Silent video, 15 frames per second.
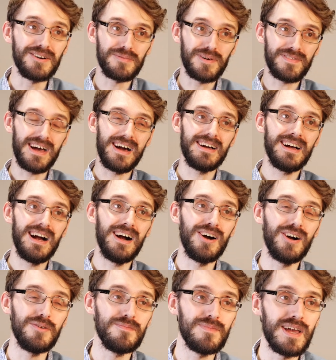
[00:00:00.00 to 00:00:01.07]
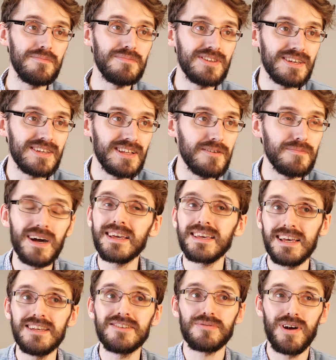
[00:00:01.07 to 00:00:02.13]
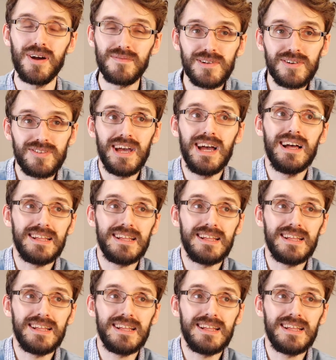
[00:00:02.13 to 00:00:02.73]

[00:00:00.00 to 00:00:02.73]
with that. In particular, my case, where I've looked at,